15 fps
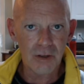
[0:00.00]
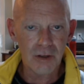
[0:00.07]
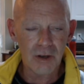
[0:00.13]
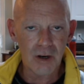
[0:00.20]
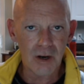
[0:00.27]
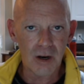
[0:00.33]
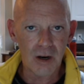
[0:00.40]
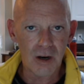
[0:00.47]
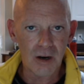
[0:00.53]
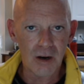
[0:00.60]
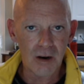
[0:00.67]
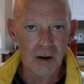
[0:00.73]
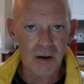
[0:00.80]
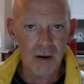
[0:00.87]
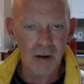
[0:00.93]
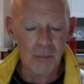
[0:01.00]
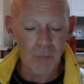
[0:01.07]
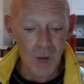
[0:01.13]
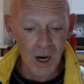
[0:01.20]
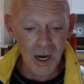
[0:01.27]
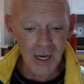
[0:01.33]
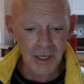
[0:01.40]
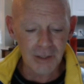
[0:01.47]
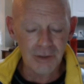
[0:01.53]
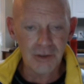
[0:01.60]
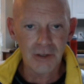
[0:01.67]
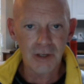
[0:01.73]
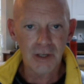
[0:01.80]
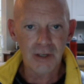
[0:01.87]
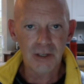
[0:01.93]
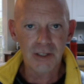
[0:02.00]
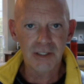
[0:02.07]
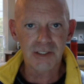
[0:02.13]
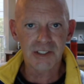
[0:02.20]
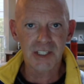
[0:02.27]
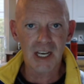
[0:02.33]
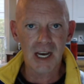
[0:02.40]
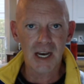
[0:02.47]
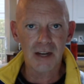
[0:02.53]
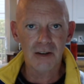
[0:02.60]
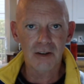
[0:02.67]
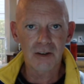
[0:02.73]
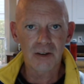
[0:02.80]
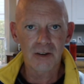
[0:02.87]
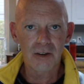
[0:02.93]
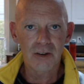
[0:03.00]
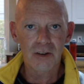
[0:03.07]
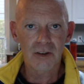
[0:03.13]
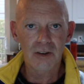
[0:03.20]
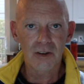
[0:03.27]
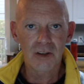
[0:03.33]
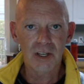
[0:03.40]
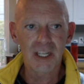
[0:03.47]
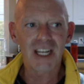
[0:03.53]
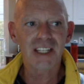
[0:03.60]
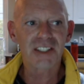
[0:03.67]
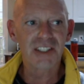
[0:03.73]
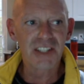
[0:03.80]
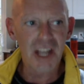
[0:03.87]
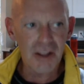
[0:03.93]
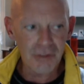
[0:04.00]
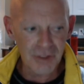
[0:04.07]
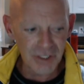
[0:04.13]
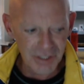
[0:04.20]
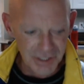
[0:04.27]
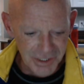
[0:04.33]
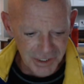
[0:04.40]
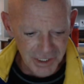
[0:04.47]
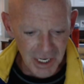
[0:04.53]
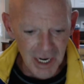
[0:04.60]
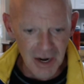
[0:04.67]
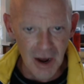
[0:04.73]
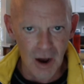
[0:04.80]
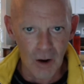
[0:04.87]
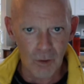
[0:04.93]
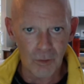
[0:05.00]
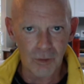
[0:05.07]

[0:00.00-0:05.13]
mind is that it has nothing to say now.